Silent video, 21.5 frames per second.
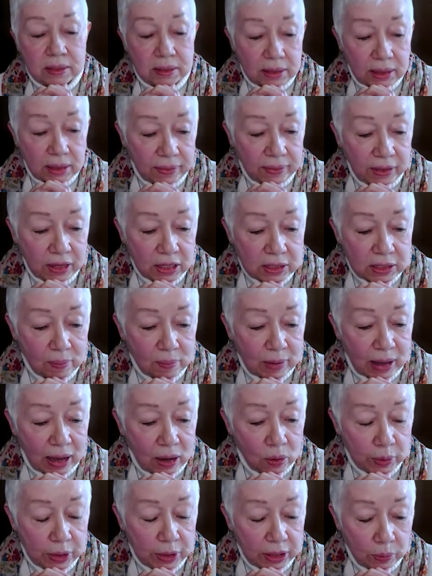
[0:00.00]
I think somehow
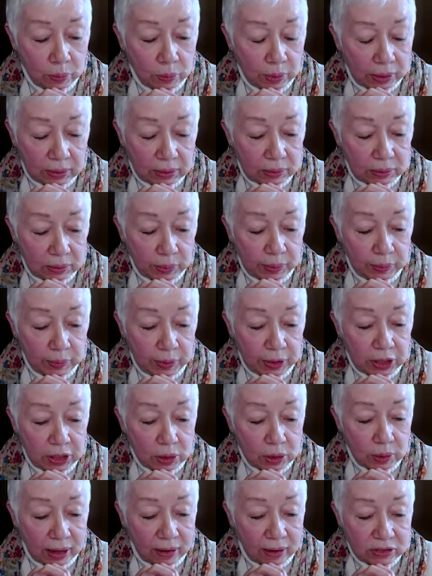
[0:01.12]
we
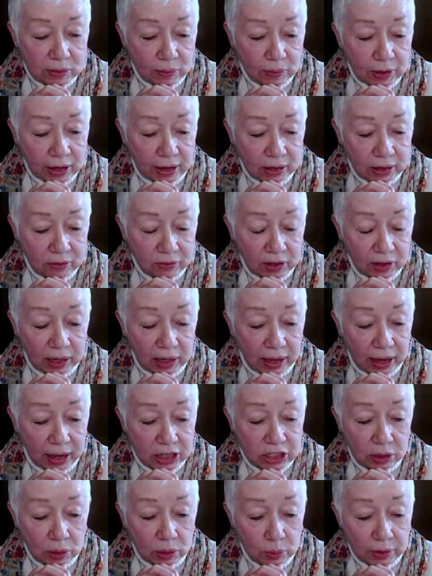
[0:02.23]
do have some kind of a
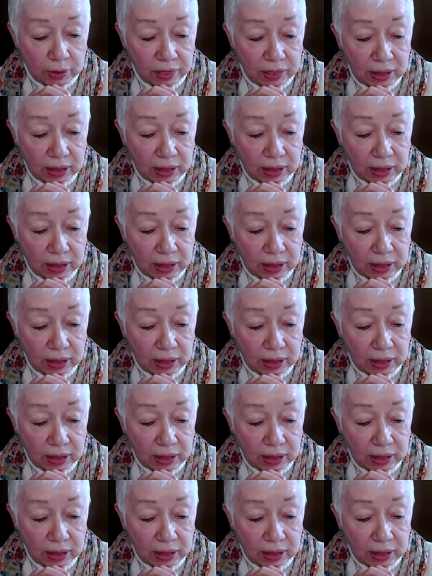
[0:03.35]
connection with